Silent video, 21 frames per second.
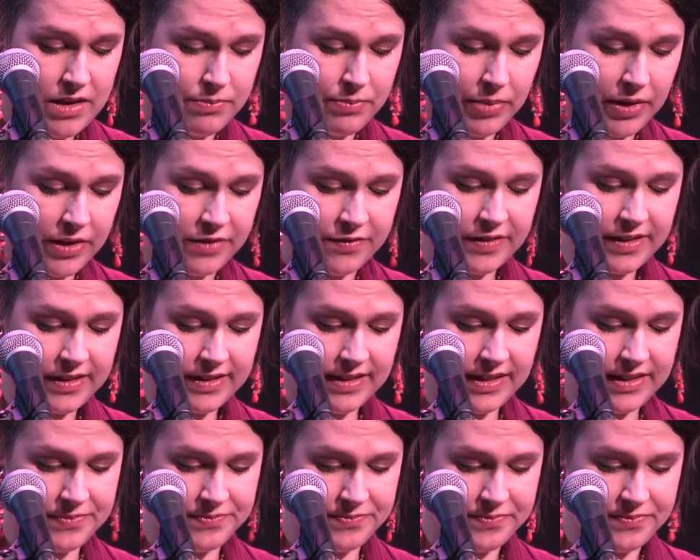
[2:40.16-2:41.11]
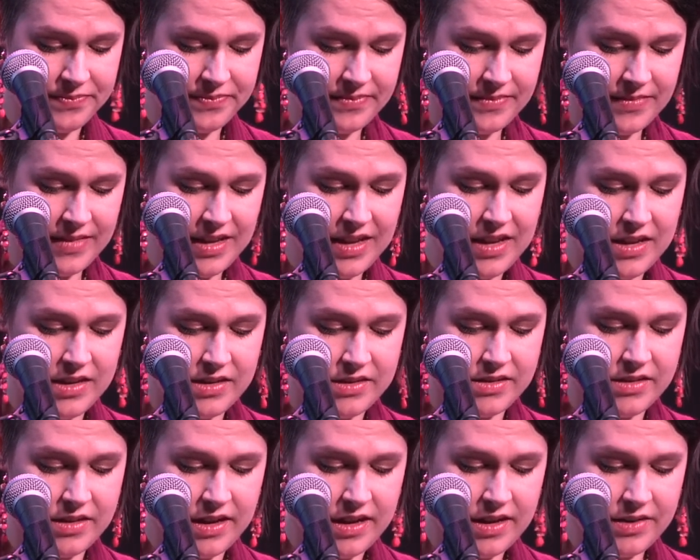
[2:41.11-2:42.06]
perfectly.
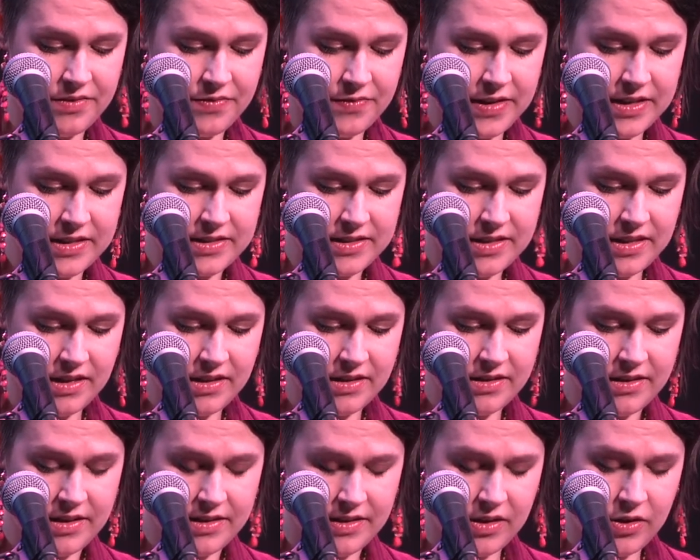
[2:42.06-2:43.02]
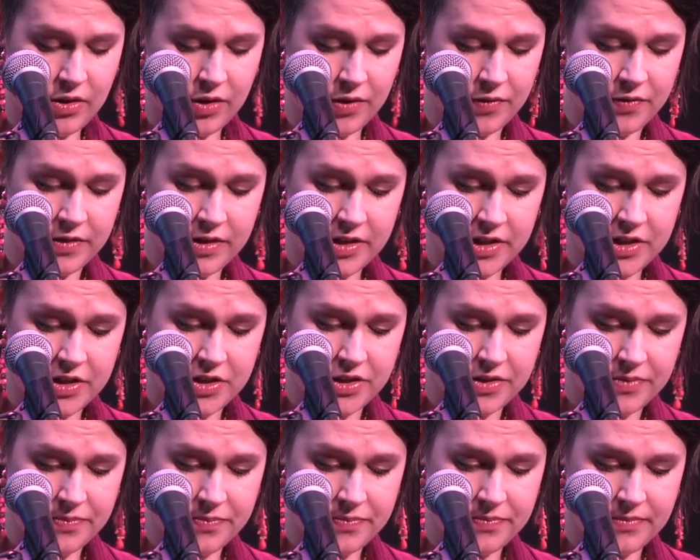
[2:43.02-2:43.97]
She had friends here at the
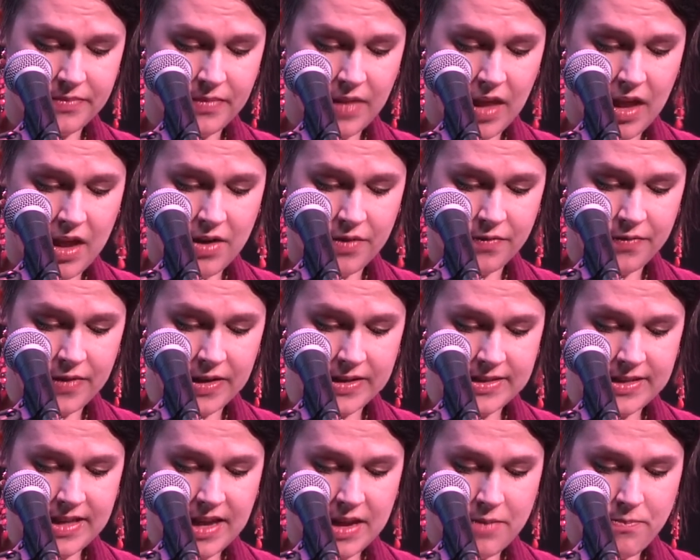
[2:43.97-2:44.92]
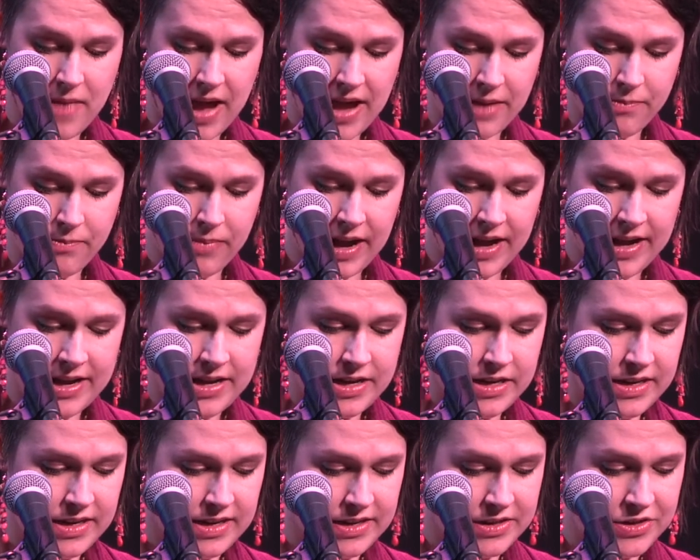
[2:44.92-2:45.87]
orphanage, friends like Magpie
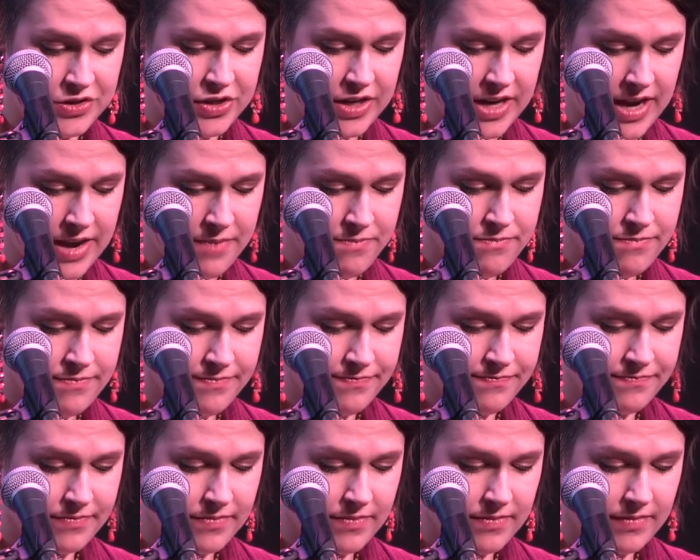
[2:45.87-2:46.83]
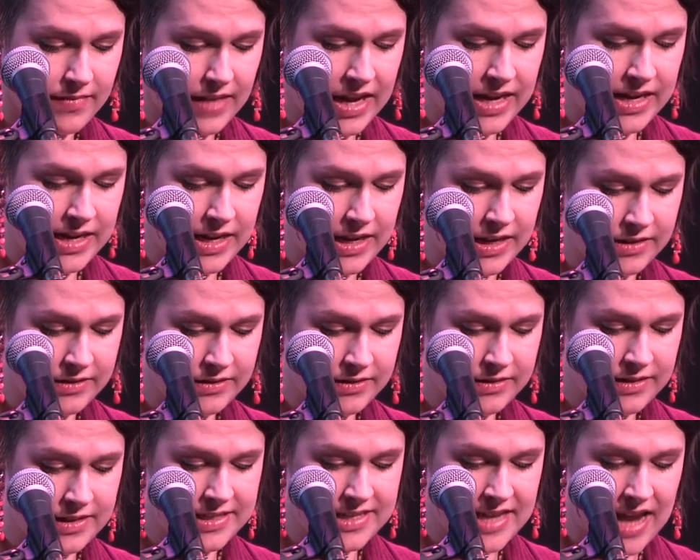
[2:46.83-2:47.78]
and Jem and
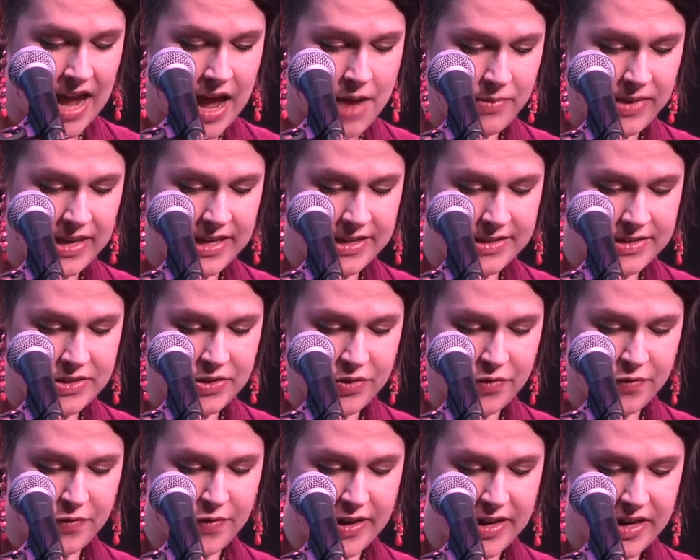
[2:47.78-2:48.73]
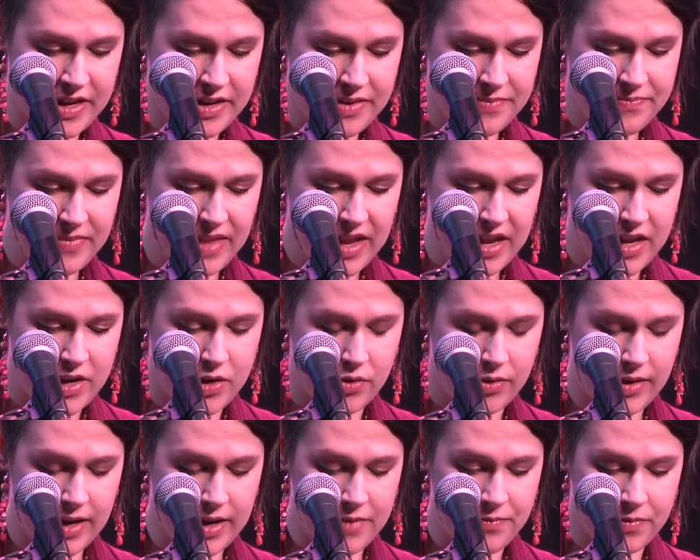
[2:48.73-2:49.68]
Neil and Tabby and Sophia, who
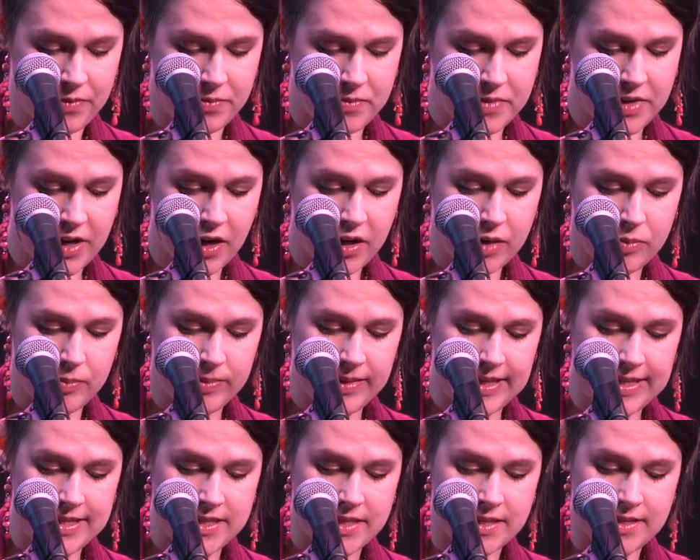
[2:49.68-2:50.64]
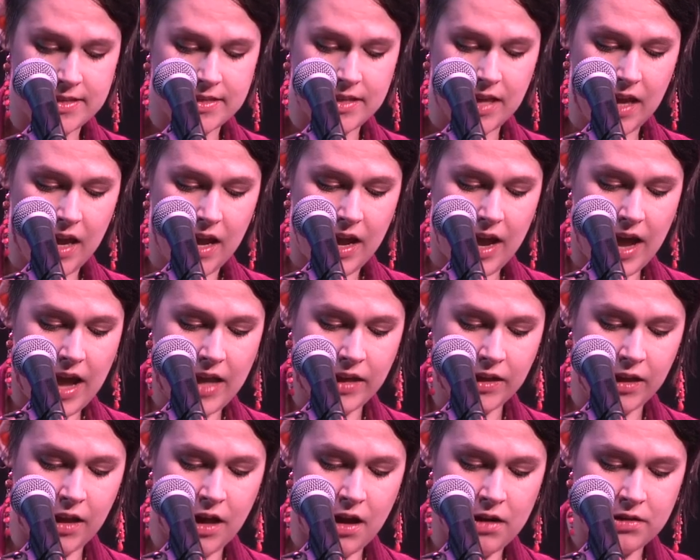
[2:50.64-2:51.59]
came from dark places and
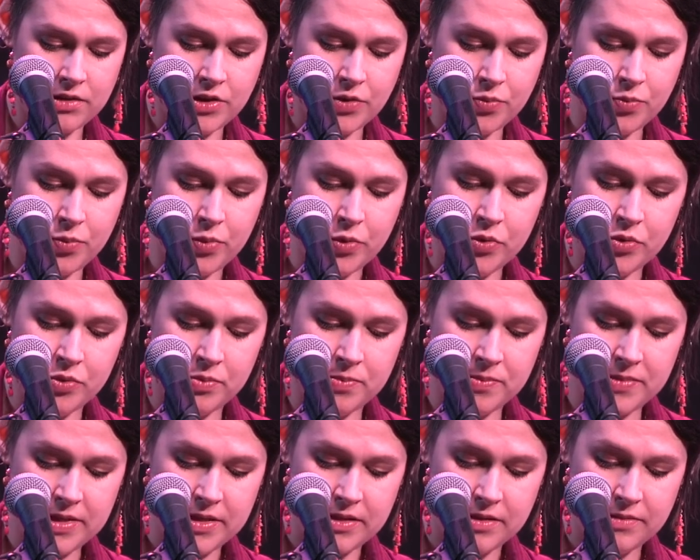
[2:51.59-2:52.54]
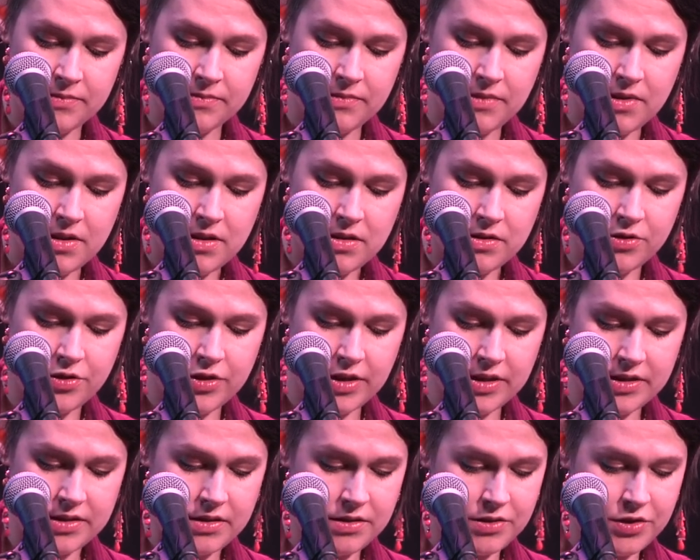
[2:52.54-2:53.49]
locked rooms
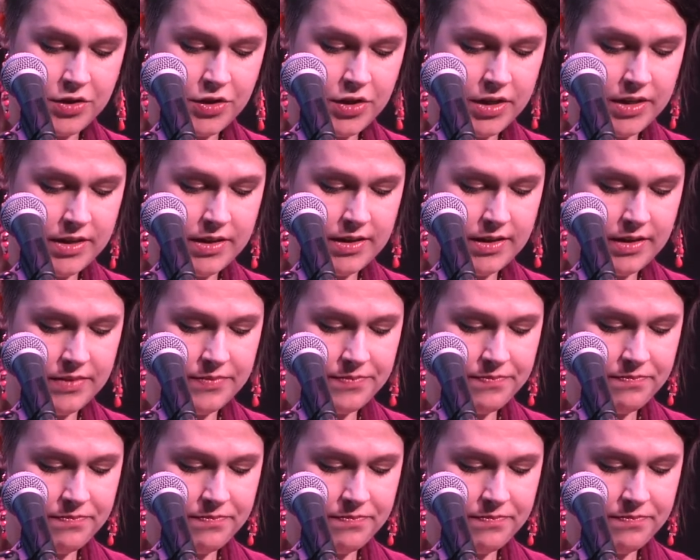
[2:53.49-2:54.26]
just as she did.